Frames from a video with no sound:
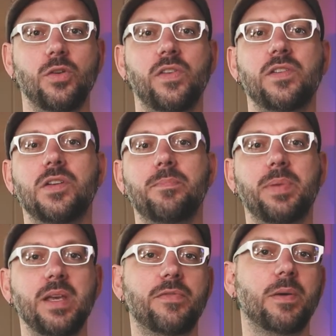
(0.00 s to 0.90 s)
Use it to
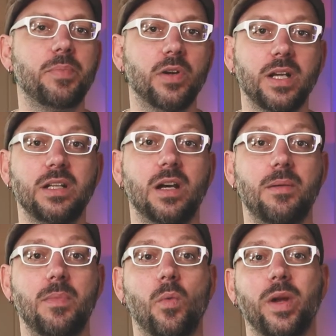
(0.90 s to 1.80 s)
beef up your
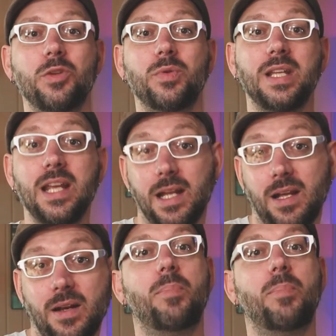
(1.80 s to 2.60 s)
income when you need it.